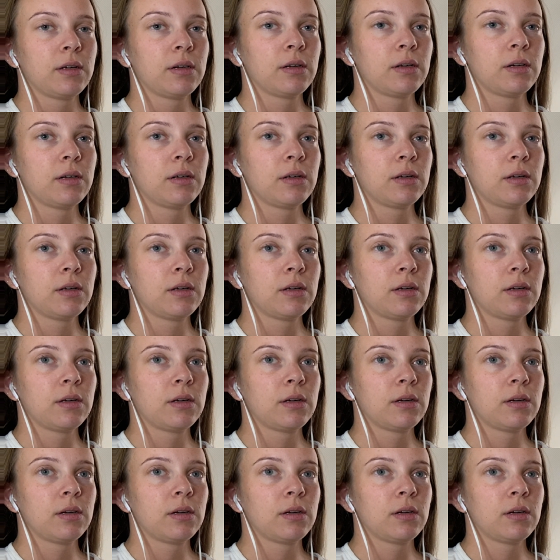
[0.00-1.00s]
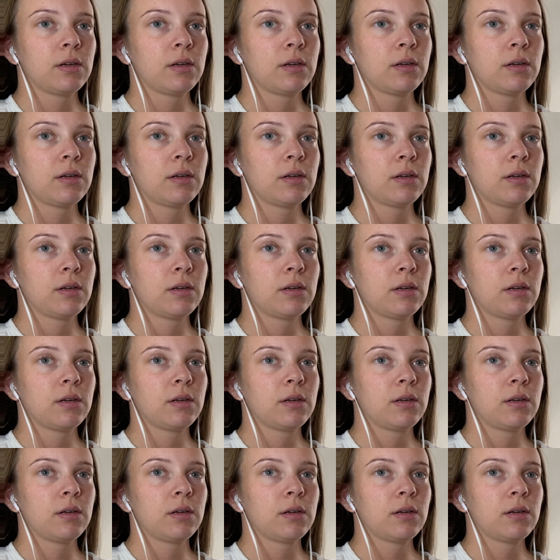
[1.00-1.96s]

(no one is talking)